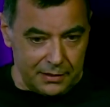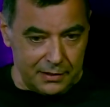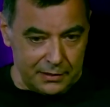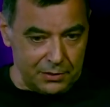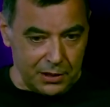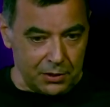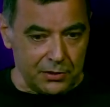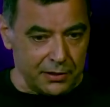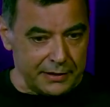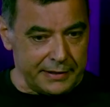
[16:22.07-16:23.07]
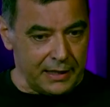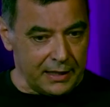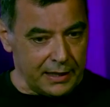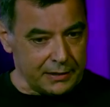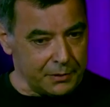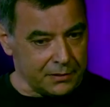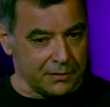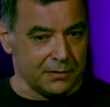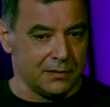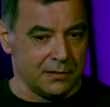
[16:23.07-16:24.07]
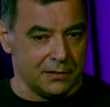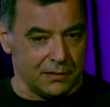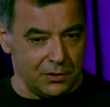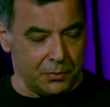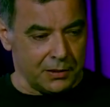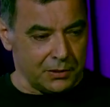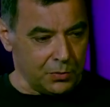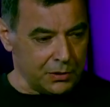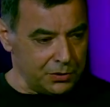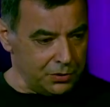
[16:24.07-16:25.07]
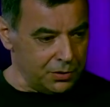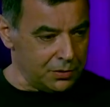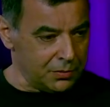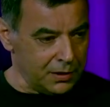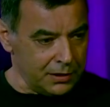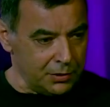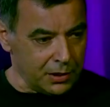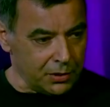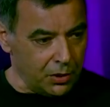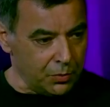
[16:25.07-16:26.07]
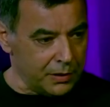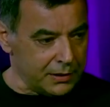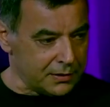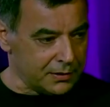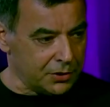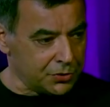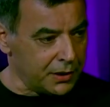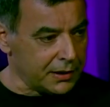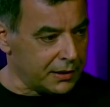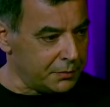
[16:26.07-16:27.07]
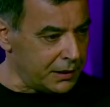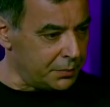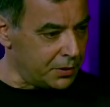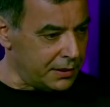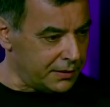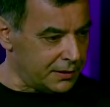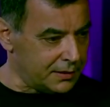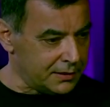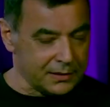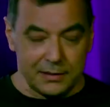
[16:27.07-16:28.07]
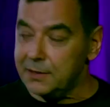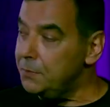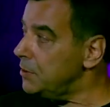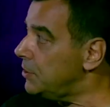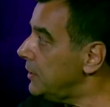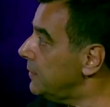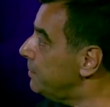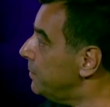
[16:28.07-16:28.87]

Uh, you cannot guarantee alignment. No matter what you do, you can always trick and manipulate the, uh, the machine.